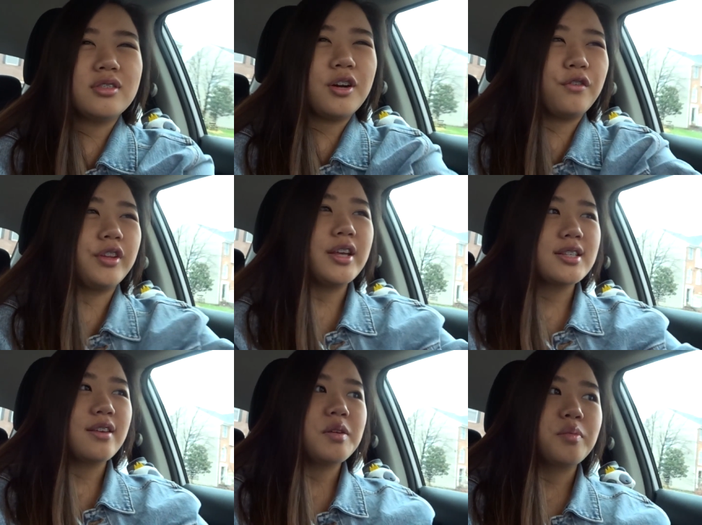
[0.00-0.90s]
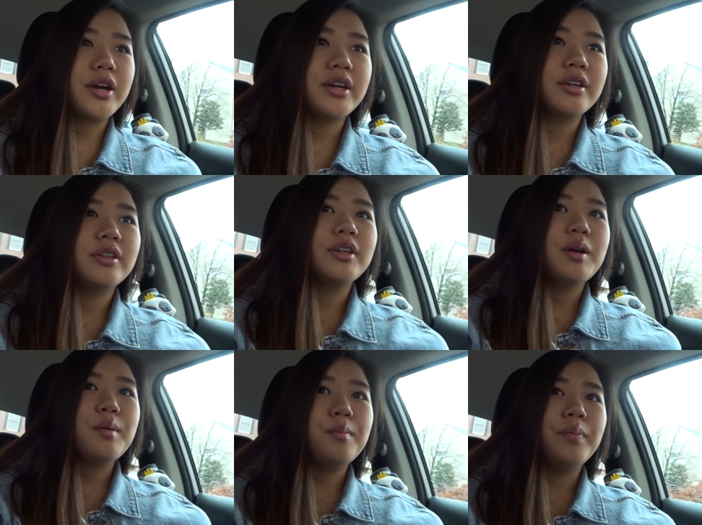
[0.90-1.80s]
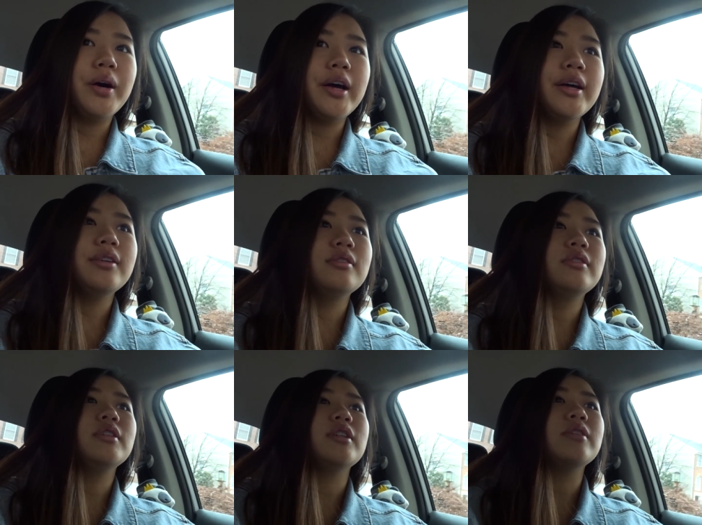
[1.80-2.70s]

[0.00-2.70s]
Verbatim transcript: over Thanksgiving break, but you